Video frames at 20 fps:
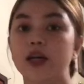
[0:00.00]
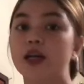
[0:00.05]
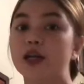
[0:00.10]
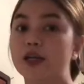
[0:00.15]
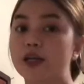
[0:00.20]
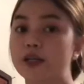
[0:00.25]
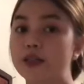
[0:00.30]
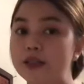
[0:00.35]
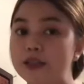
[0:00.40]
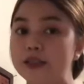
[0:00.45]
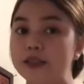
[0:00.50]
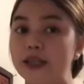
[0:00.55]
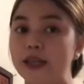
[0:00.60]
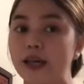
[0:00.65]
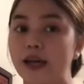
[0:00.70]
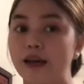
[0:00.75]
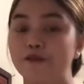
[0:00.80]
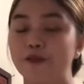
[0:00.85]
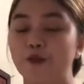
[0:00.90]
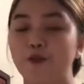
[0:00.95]
Good day
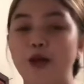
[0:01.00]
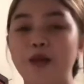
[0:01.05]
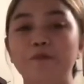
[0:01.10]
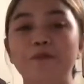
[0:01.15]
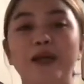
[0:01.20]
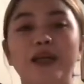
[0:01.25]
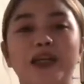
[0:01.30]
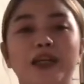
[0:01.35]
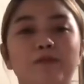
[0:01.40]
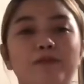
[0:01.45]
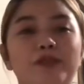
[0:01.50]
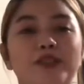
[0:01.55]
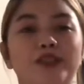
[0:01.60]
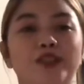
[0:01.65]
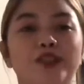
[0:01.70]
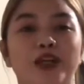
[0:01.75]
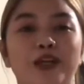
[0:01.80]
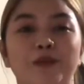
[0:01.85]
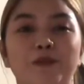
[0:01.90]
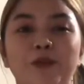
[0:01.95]
everyone, my name is
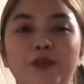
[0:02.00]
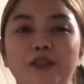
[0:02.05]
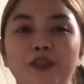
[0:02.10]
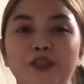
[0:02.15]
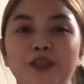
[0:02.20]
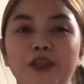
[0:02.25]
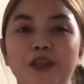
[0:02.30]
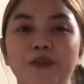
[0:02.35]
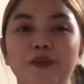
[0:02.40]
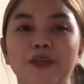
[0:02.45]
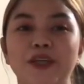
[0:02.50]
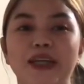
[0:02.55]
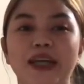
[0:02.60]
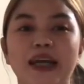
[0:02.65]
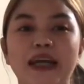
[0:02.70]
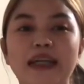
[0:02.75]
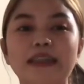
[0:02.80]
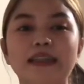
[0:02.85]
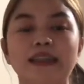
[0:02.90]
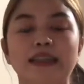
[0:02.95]
Jen Quingy
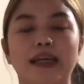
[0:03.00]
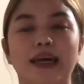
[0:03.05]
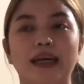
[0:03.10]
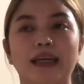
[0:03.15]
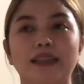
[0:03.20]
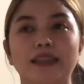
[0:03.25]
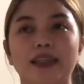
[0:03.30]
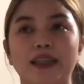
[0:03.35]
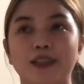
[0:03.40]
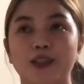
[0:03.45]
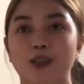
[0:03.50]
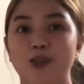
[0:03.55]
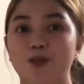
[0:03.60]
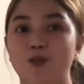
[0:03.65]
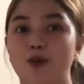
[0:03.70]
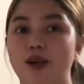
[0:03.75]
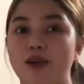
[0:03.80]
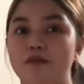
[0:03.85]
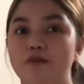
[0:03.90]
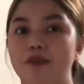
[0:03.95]
Enriquez, Section
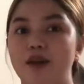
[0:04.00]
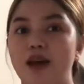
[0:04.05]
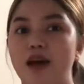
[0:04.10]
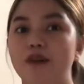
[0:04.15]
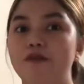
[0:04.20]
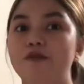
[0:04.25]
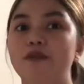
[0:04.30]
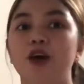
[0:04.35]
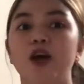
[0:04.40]
12F,